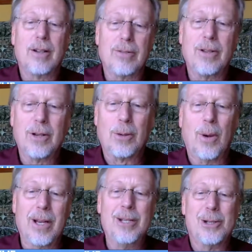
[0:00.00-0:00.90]
of the
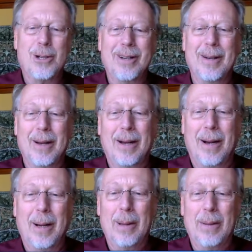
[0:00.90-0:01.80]
equation,
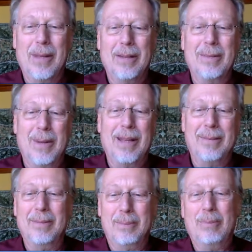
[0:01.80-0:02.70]

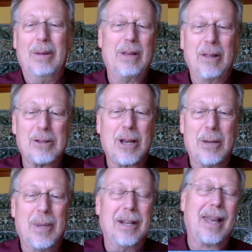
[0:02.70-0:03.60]
that the other
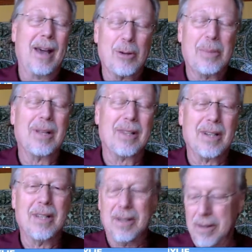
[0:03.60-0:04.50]
side being
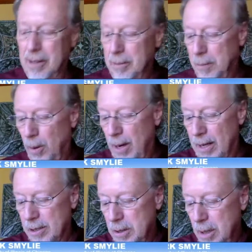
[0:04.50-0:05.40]
accountability and
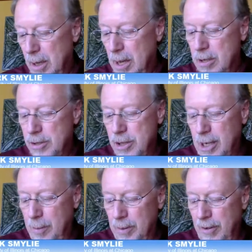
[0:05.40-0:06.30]
press. Just a
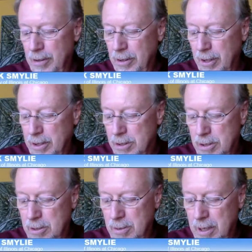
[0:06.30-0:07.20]
couple of other things
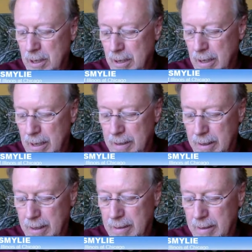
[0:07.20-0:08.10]
too here
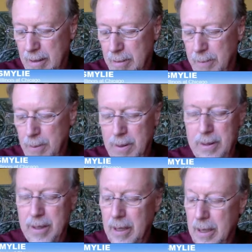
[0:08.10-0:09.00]
that are
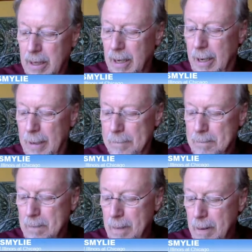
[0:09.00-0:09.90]
important.
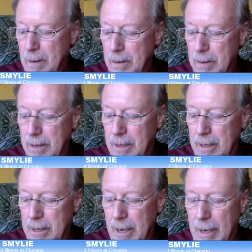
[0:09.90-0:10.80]

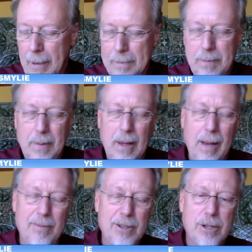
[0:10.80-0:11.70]
The
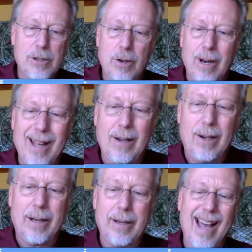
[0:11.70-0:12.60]
emphasis
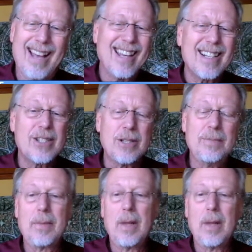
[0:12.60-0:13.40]
on ethics